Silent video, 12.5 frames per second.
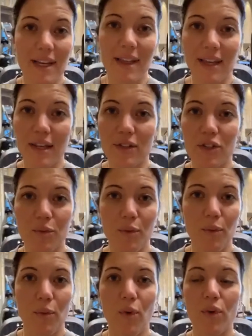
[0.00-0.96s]
I think it's
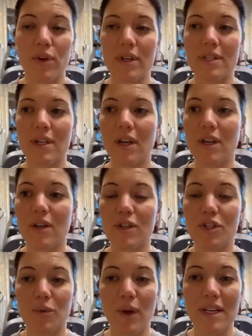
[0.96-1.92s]
super important. You
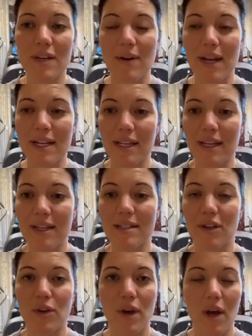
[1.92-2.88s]
get to write down
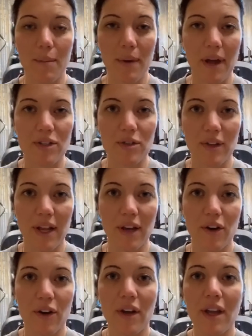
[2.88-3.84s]
ideas that you could come back to
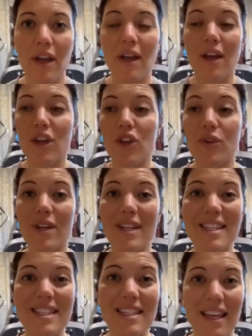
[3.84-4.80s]
later. You
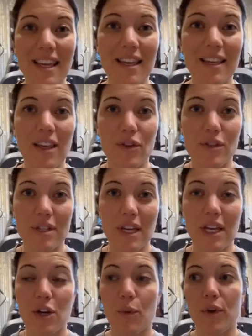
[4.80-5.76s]
can see years
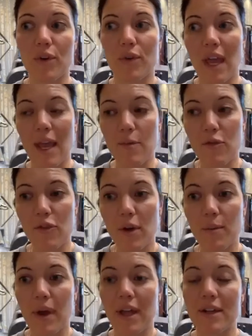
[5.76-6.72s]
later where you came
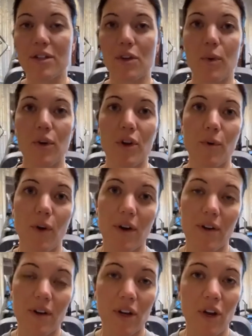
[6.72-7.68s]
from and to where you
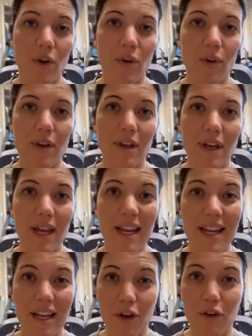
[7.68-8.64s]
are, you know,
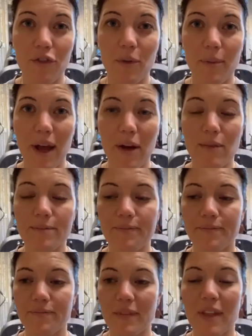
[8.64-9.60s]
in a year from now.
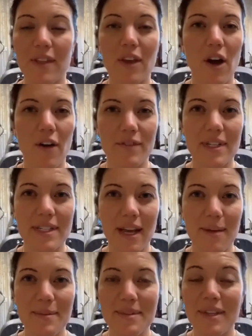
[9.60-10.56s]
I think
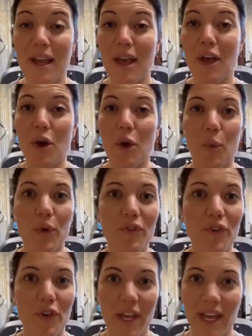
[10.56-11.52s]
oftentimes we
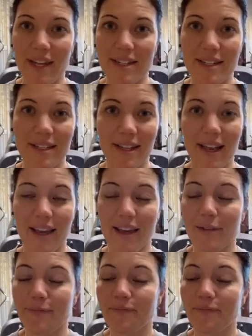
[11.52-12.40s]
forget. Like